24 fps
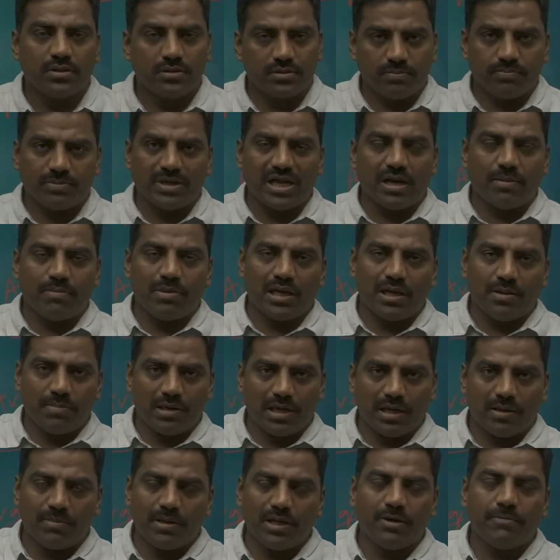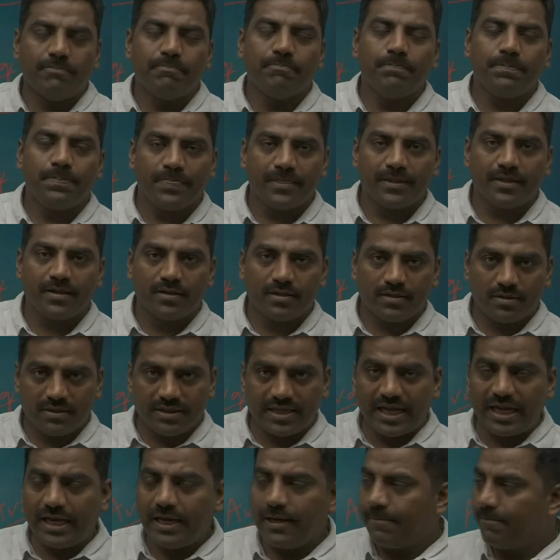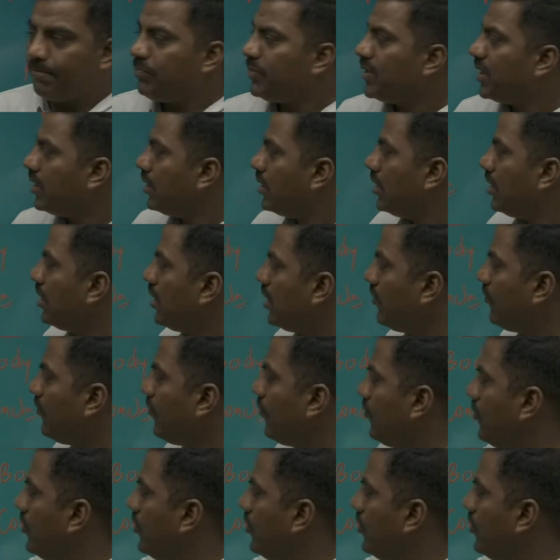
blah, blah, blah, blah. Then if